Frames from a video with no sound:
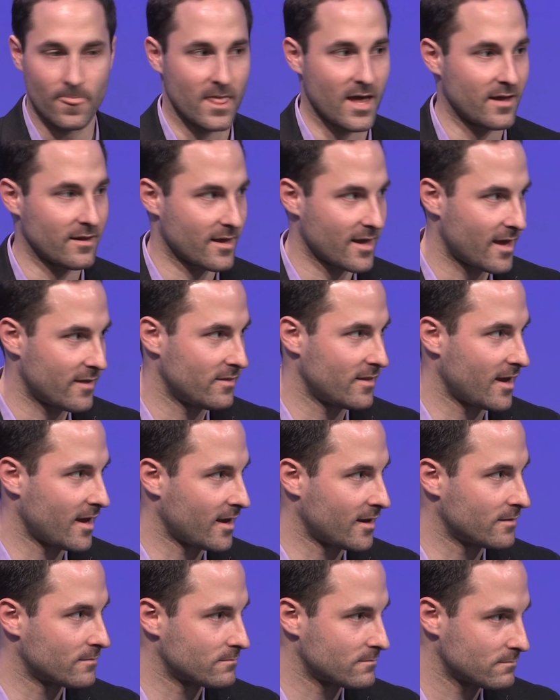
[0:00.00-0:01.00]
and can
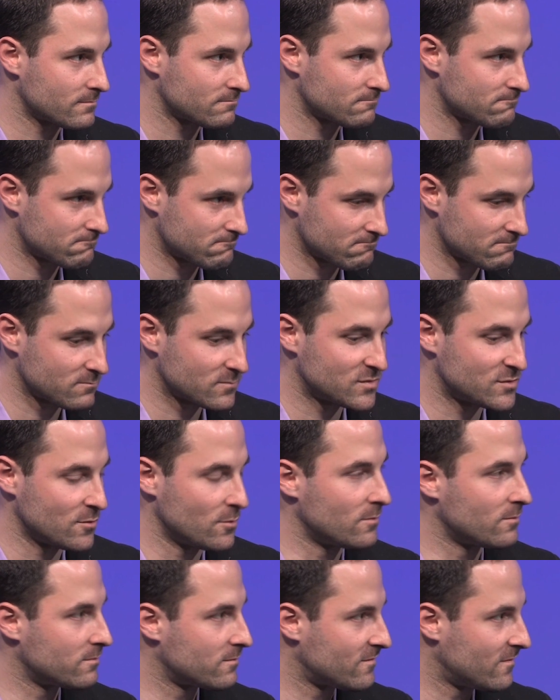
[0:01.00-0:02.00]
they
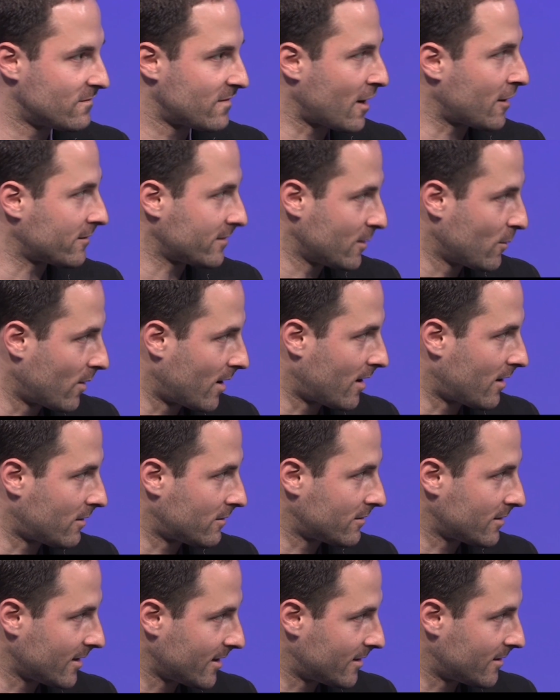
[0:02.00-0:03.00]
do fairly
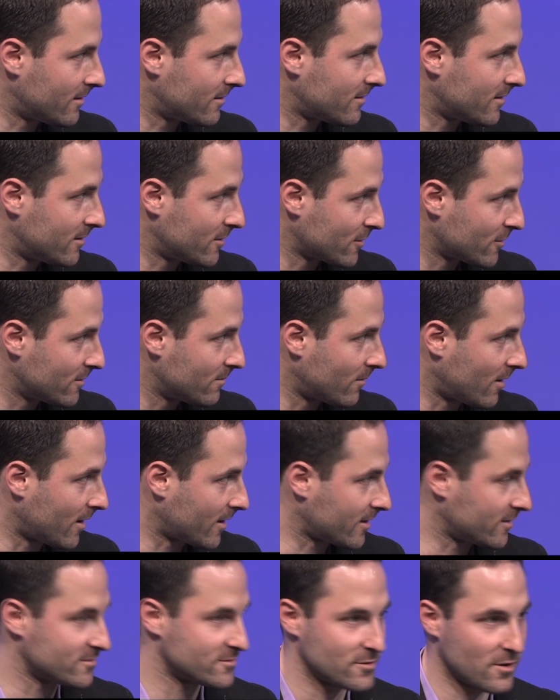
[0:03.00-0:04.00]
well in a good
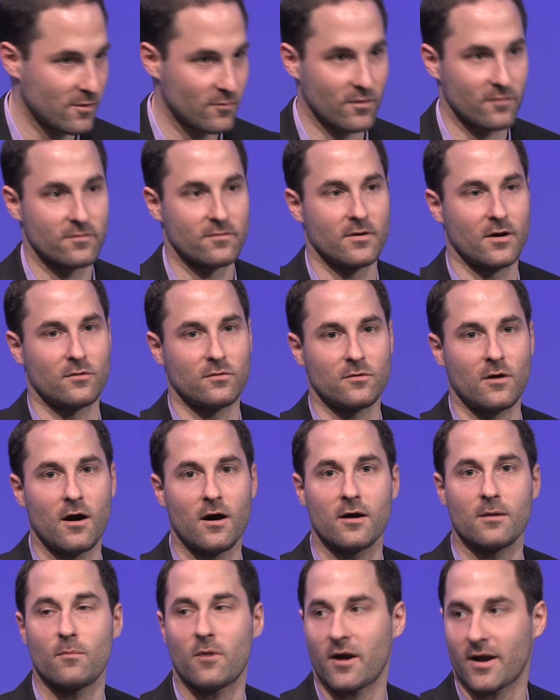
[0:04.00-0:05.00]
market? So over a
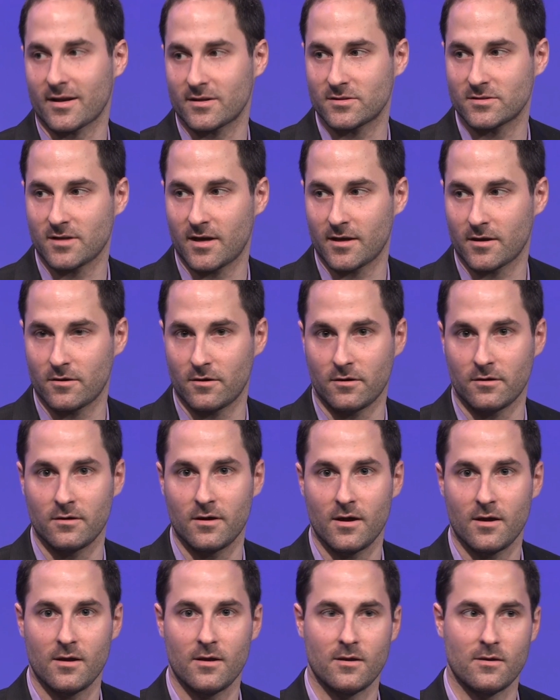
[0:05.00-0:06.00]
long market cycle,
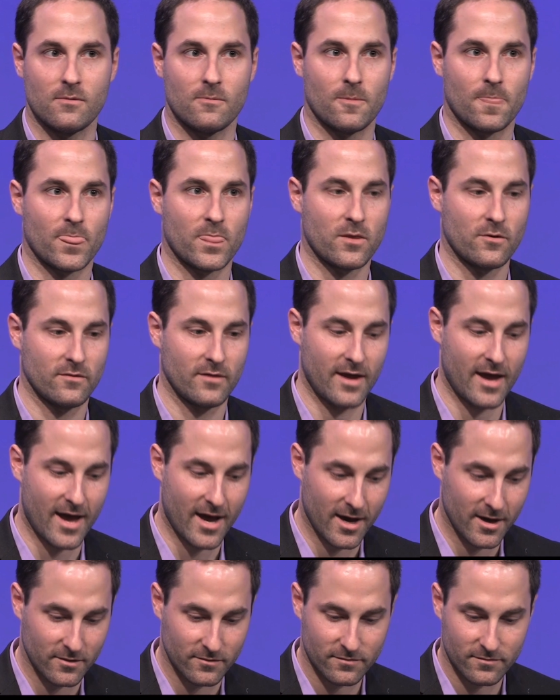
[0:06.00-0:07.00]
do they
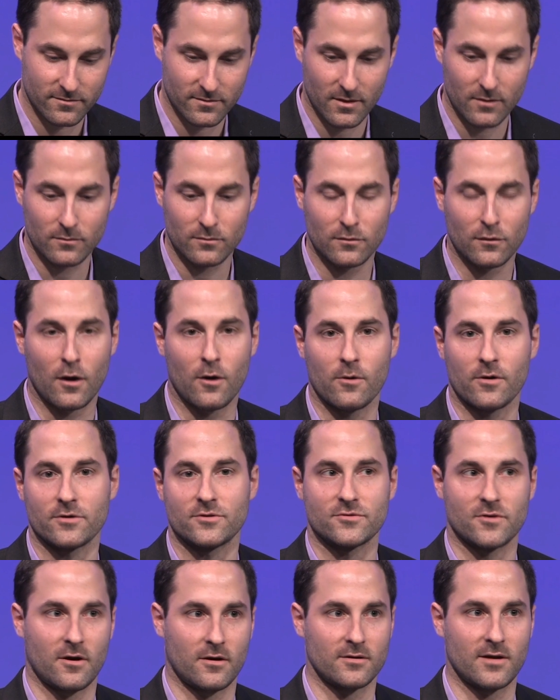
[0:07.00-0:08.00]
have lower
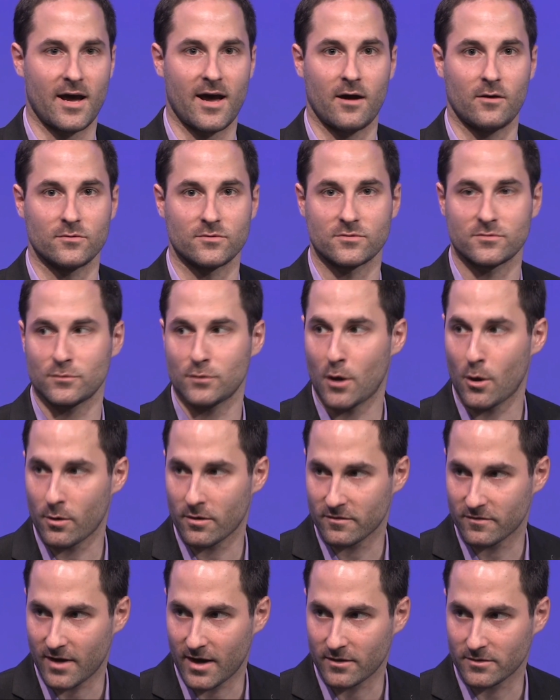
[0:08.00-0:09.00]
drawdowns,
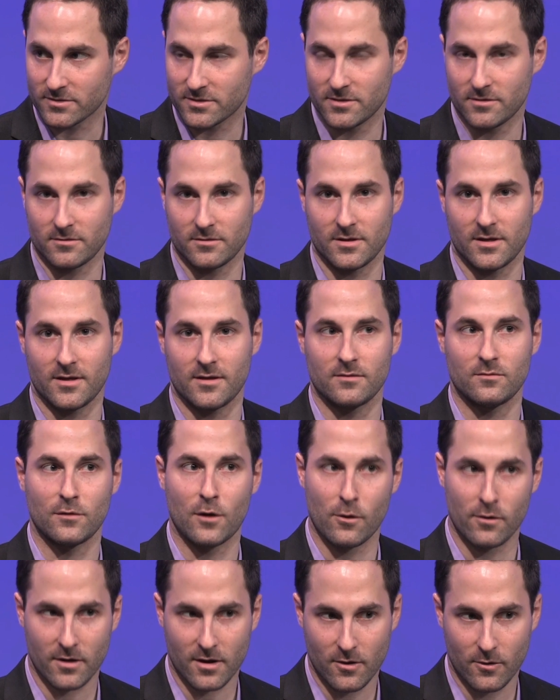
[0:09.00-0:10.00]
lower volatility,
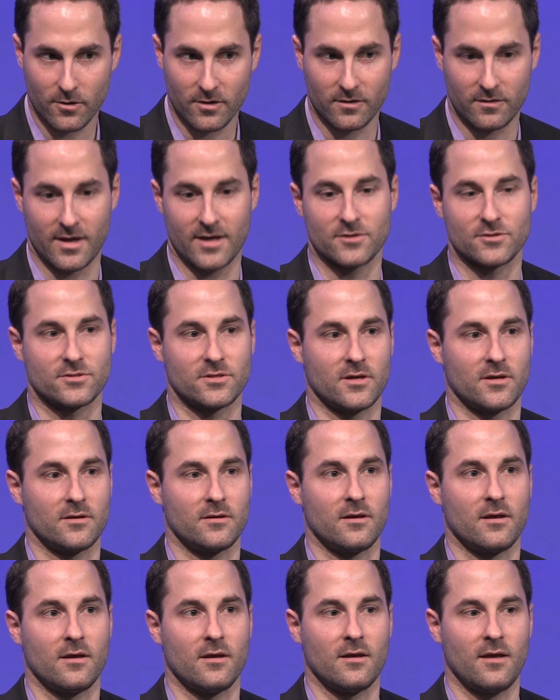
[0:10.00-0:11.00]
lower
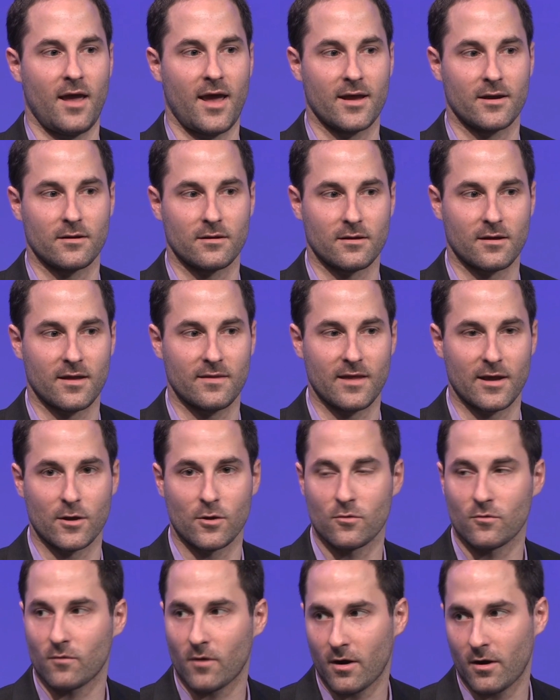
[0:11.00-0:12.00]
correlation, and can they
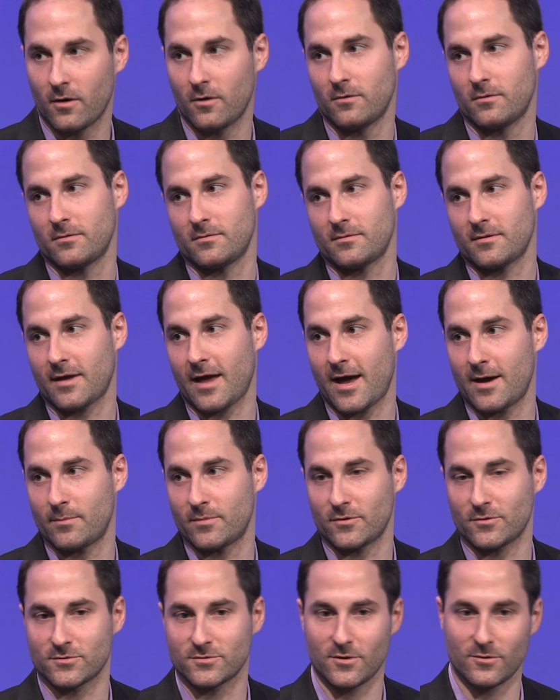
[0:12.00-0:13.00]
grow
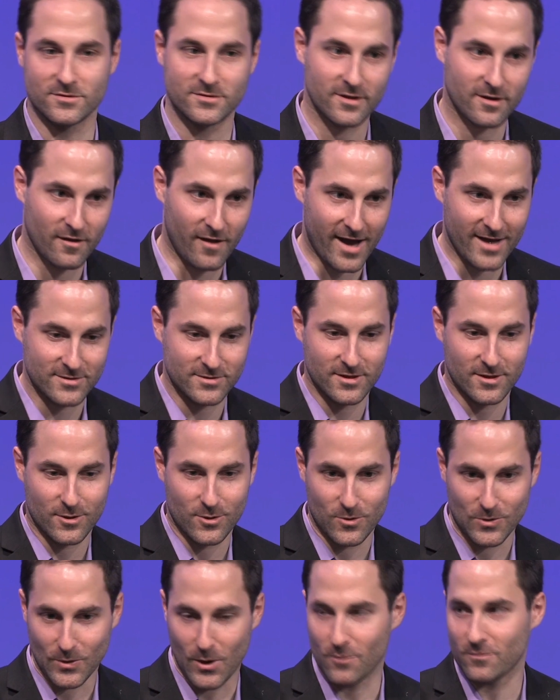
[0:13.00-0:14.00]
capital? So it's the
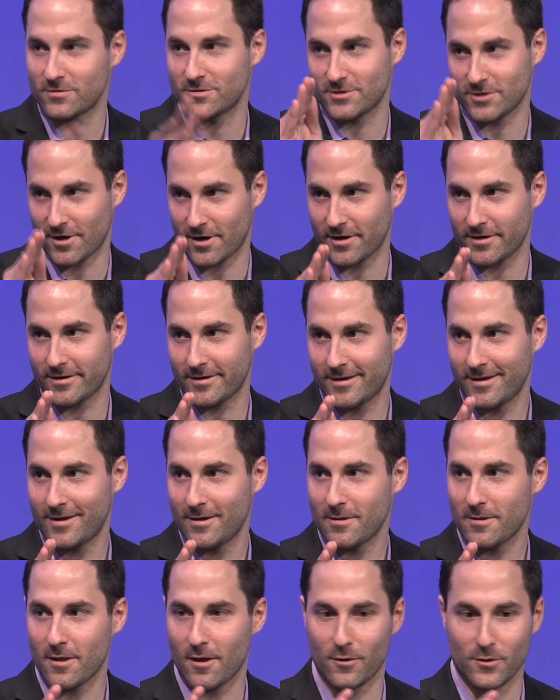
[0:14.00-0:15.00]
classic growth chart.
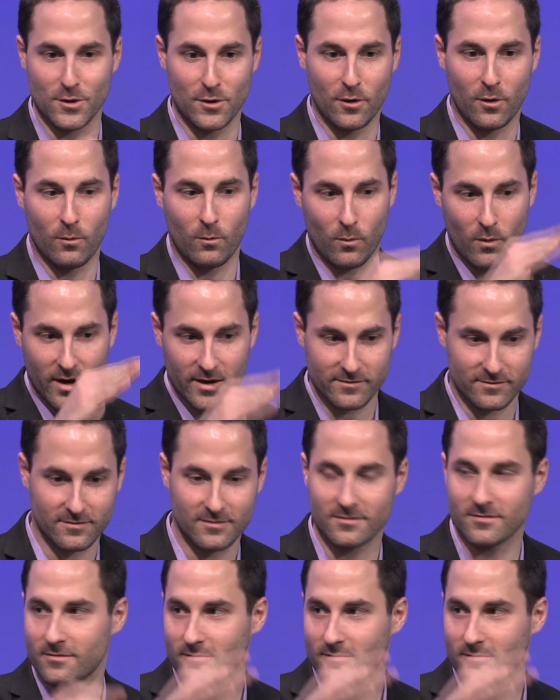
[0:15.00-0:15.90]
You don't want